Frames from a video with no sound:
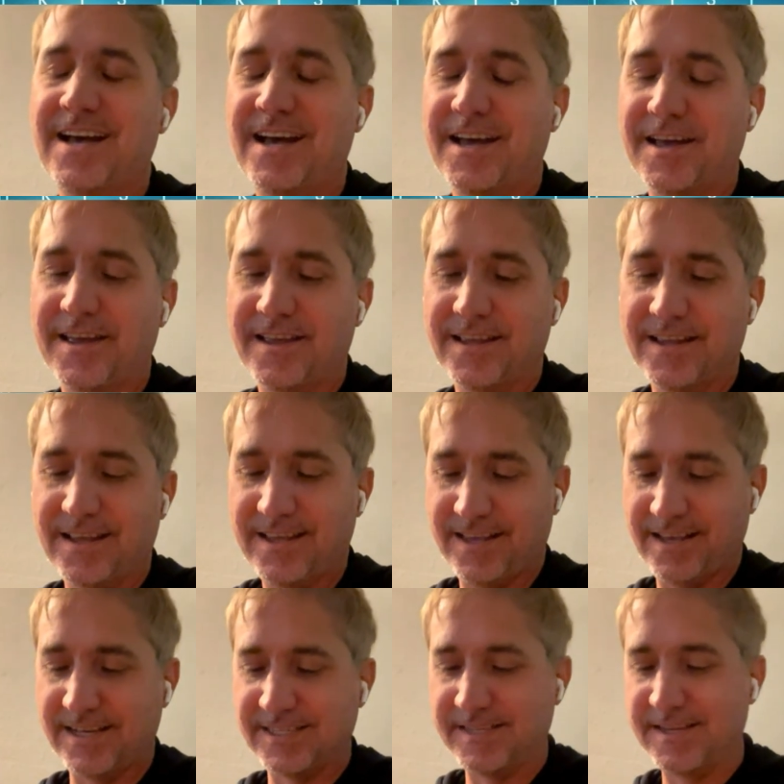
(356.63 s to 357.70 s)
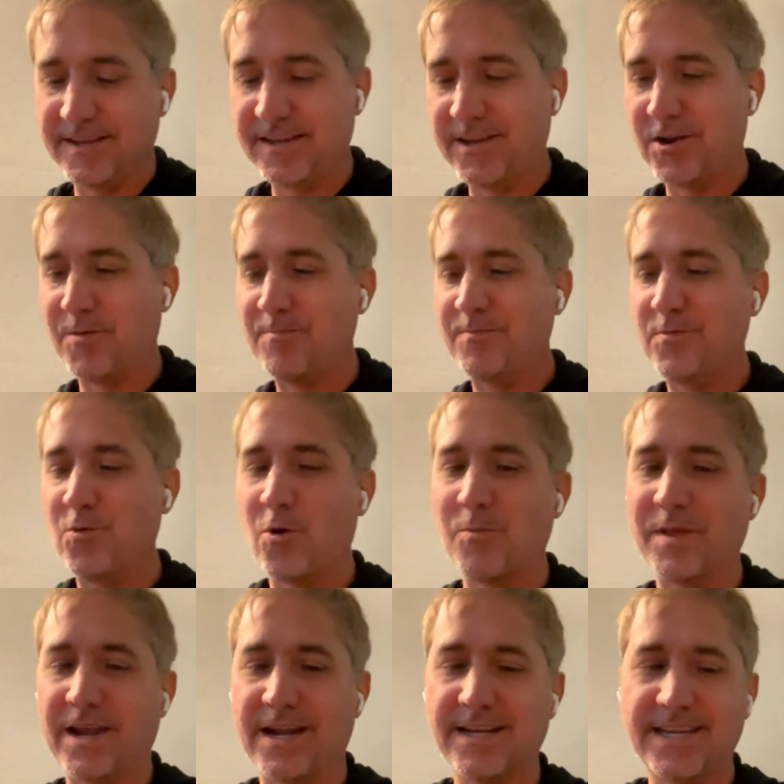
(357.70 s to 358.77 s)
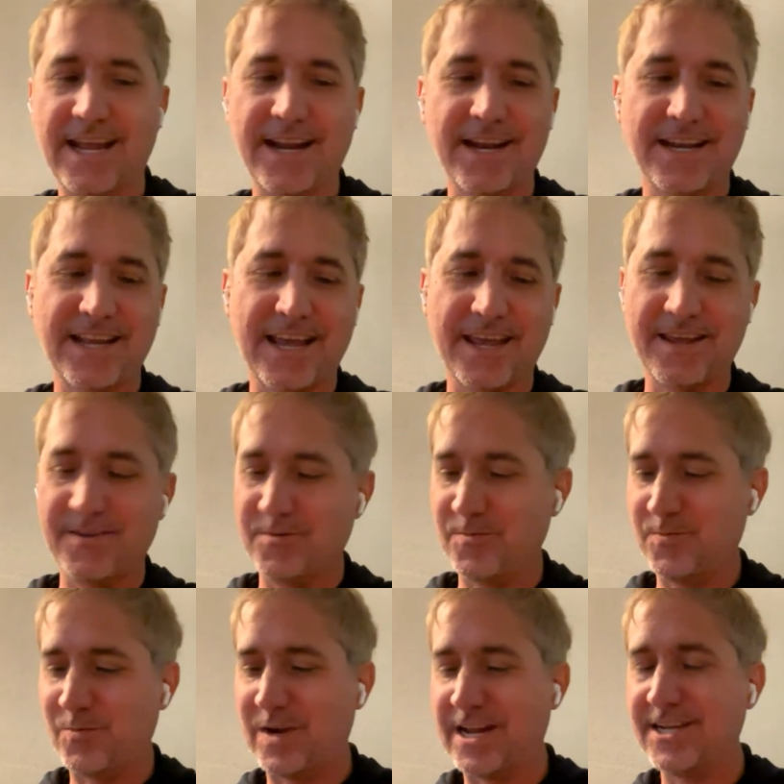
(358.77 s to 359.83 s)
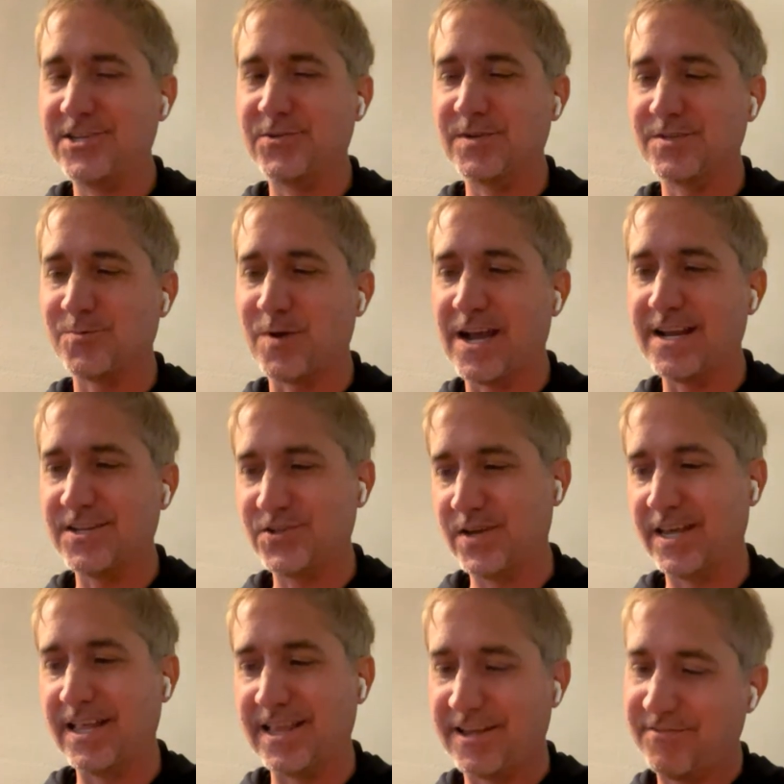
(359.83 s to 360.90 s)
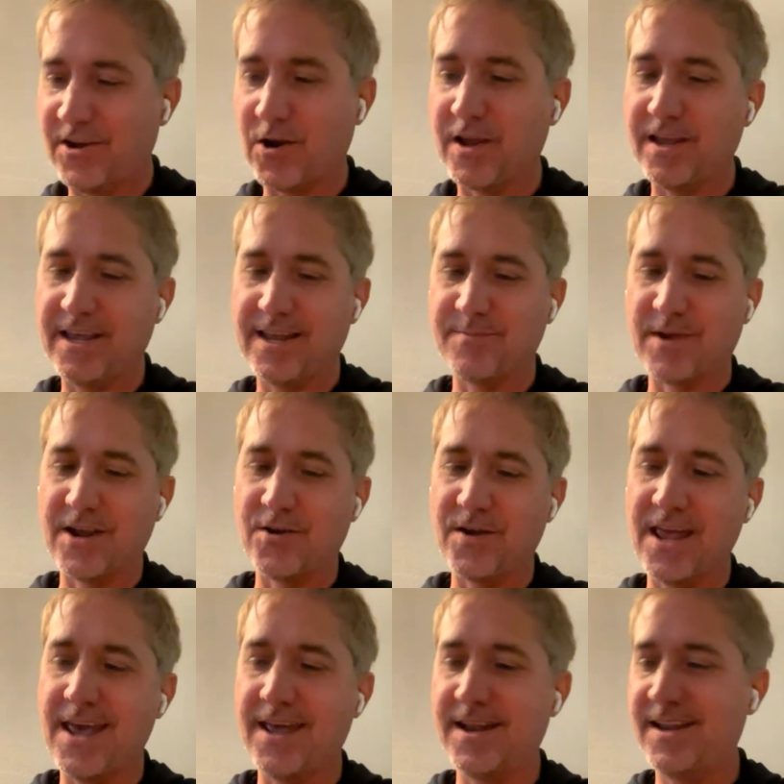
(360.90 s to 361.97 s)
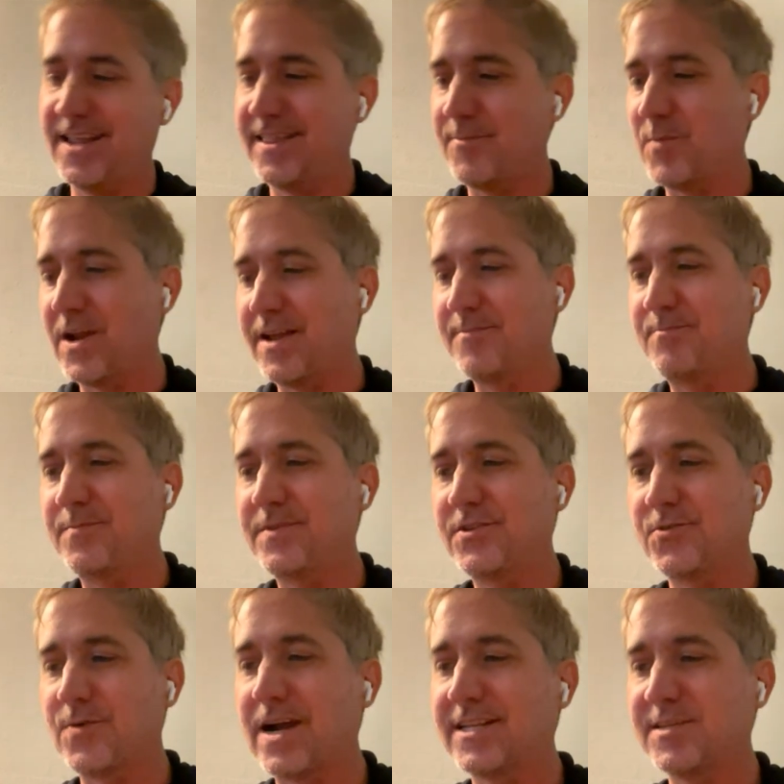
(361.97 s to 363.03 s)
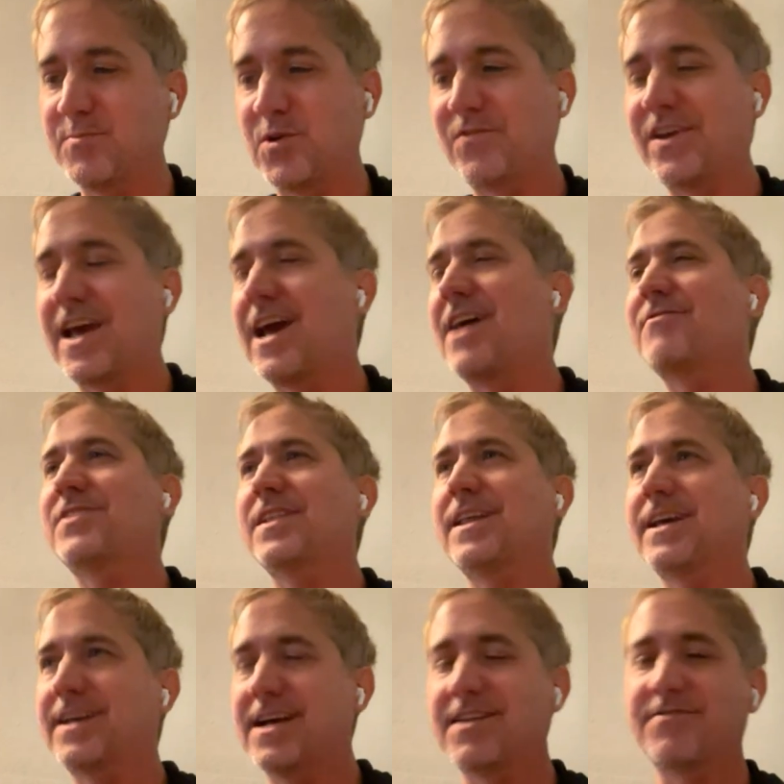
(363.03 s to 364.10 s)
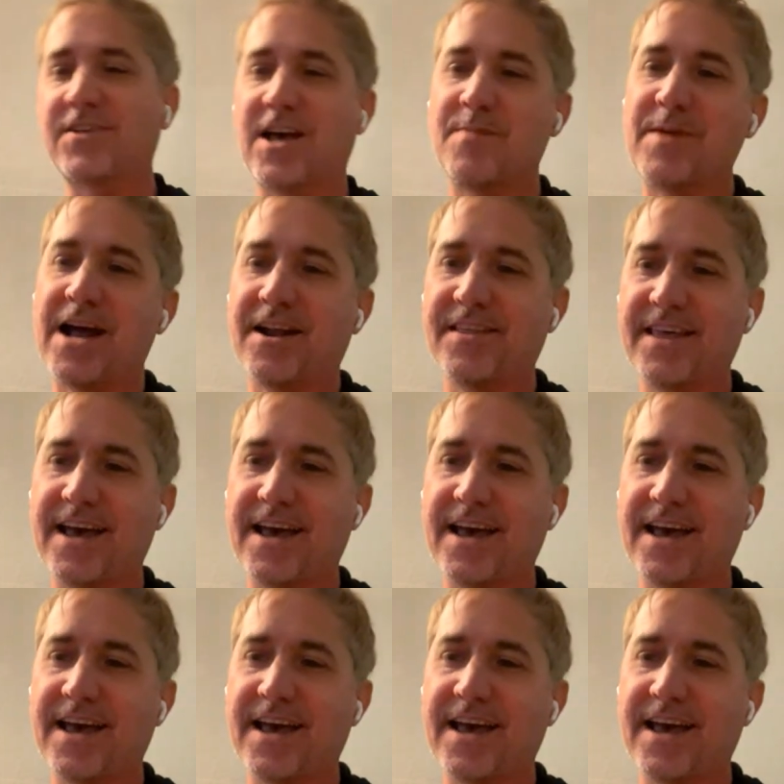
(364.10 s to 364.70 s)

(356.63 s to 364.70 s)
uh, because you know, normally in day to day, what I do is write. So I get like very in my own head. And then when I direct a movie, I have to like kind of come out of